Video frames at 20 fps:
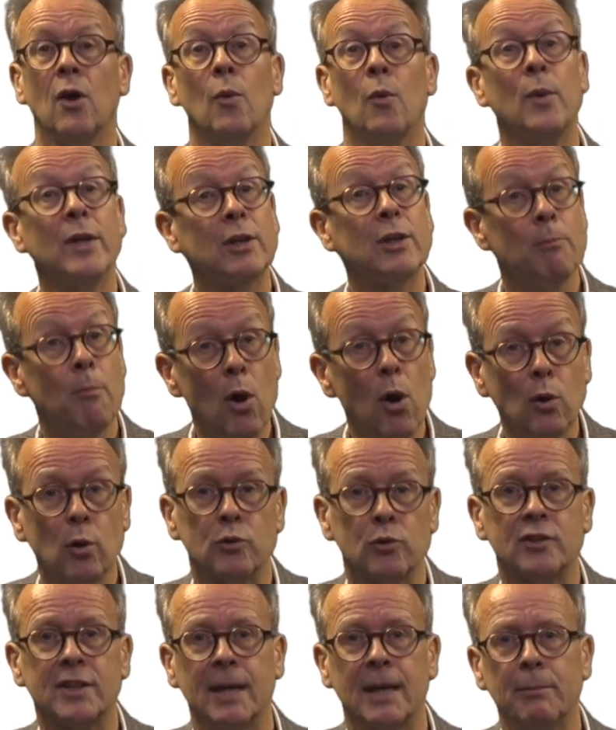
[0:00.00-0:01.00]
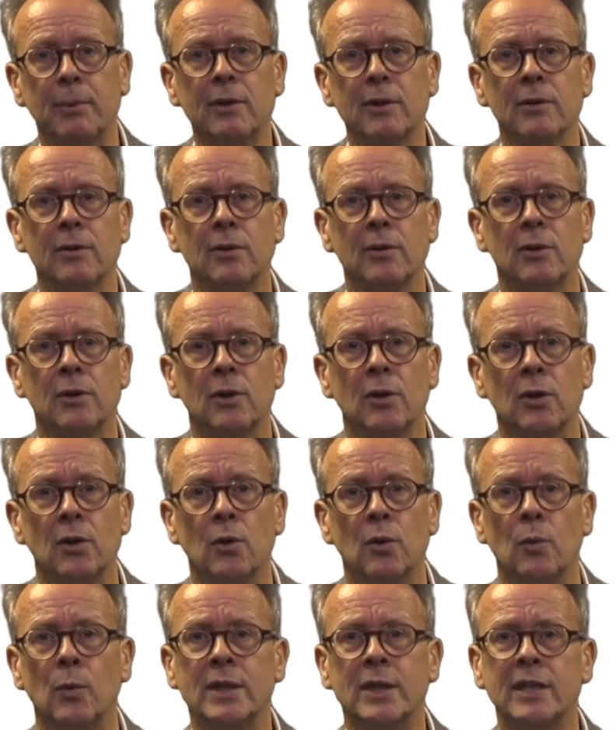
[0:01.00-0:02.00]
With the monostepper,
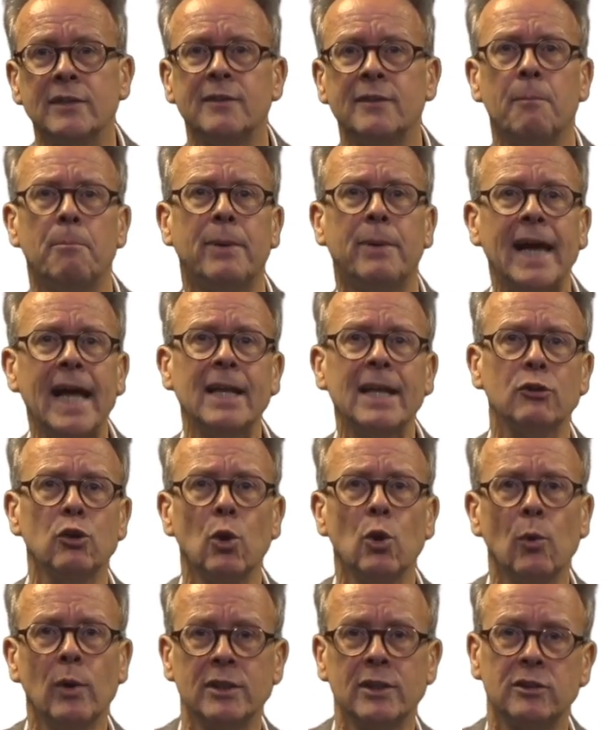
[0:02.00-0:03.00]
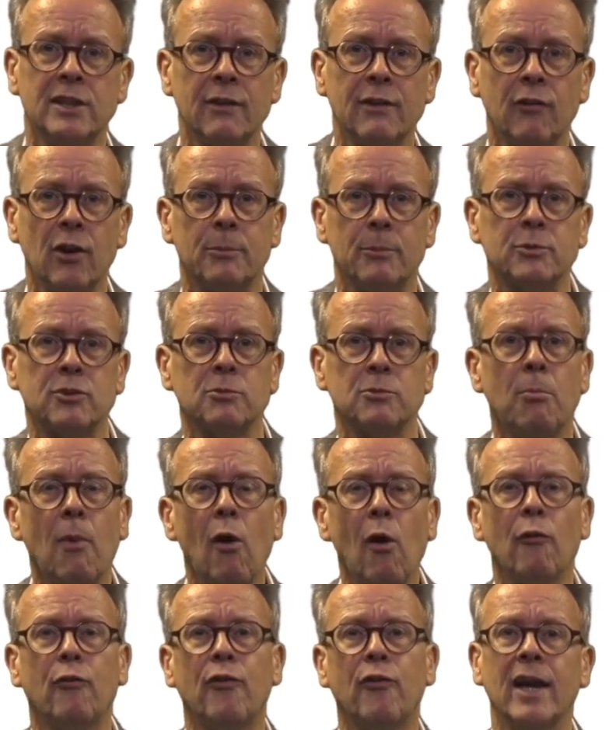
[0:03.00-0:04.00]
which is a brand newly developed
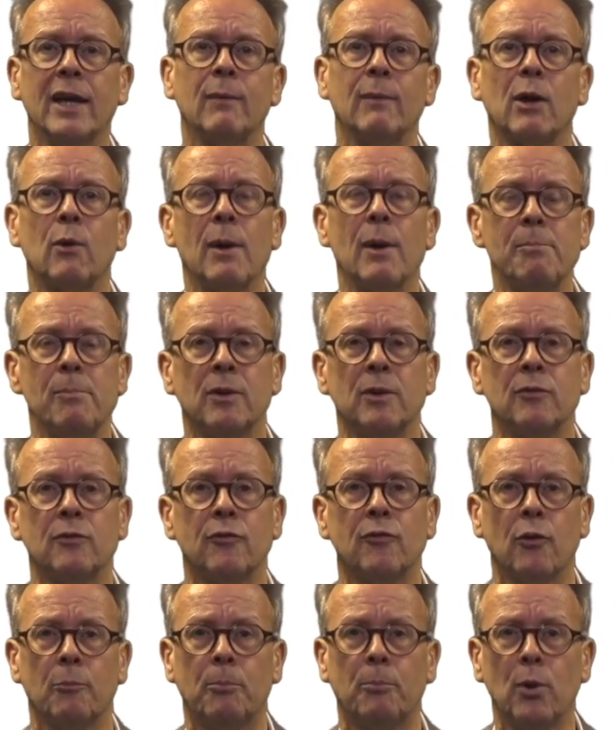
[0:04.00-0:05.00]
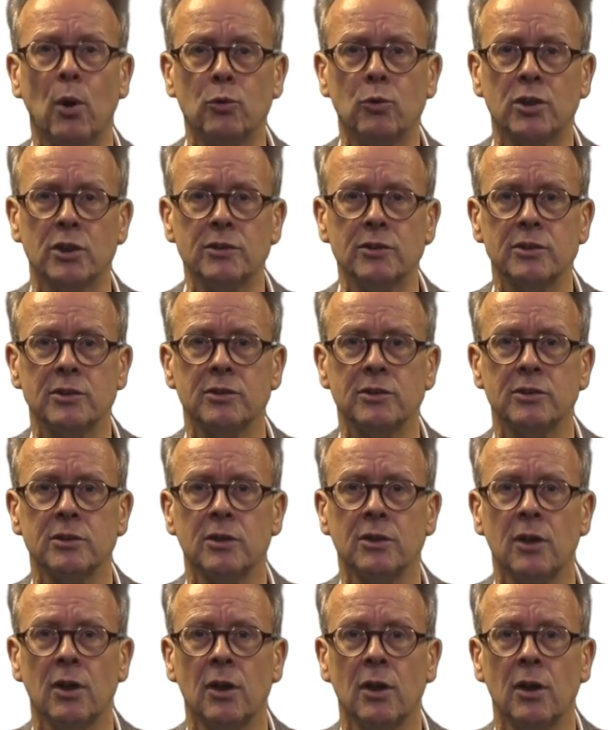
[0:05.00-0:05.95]
small filling equipment for pouches,